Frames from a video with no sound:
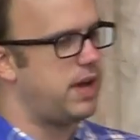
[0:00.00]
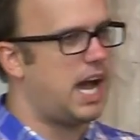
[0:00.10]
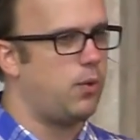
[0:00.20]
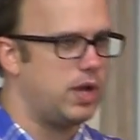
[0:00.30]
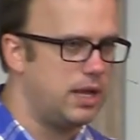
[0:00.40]
of
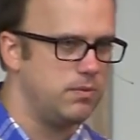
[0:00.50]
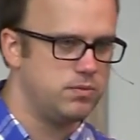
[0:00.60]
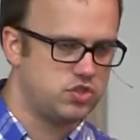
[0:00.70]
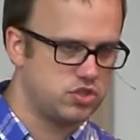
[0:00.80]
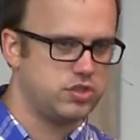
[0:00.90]
how
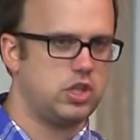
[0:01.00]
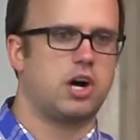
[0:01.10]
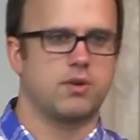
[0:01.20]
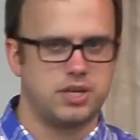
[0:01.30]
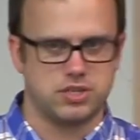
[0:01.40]
we
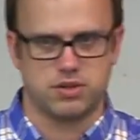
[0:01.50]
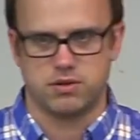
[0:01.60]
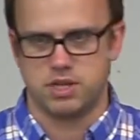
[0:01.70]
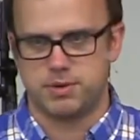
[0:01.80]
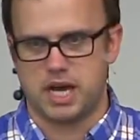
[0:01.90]
slaughter each
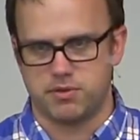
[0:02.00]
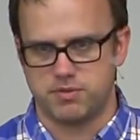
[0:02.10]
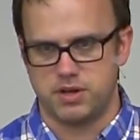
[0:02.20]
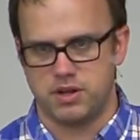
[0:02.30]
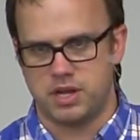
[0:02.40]
other on the
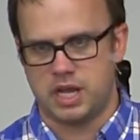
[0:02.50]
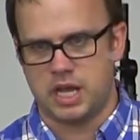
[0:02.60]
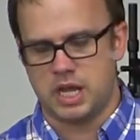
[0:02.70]
battlefield.